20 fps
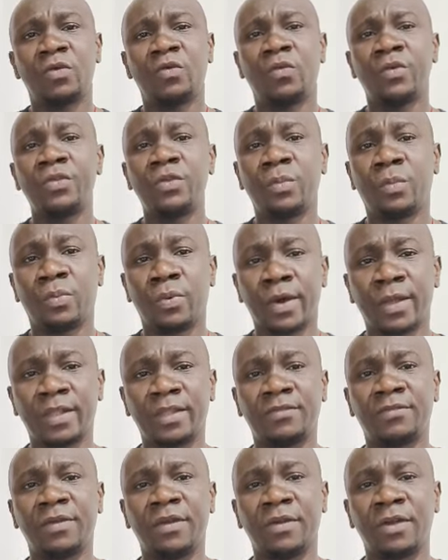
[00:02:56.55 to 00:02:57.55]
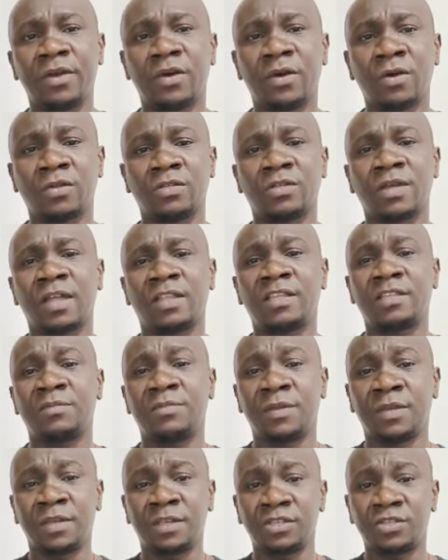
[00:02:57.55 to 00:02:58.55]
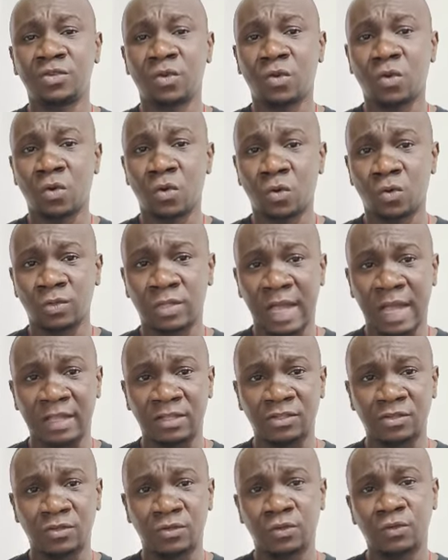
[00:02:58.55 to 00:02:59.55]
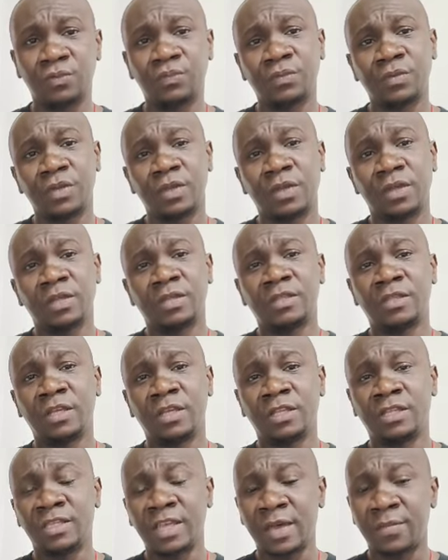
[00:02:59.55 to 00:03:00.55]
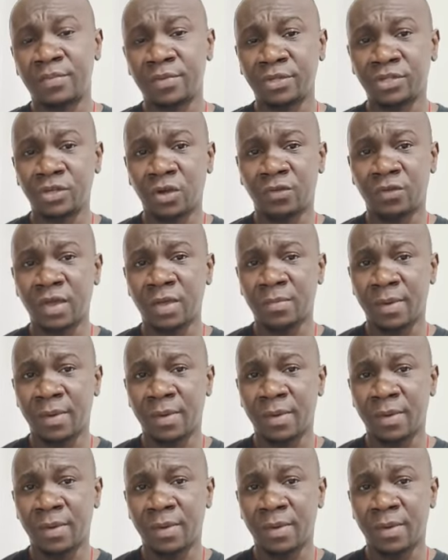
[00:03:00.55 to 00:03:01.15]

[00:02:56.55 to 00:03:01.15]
When you boil it very hot, so that it begins to cool down to the temperature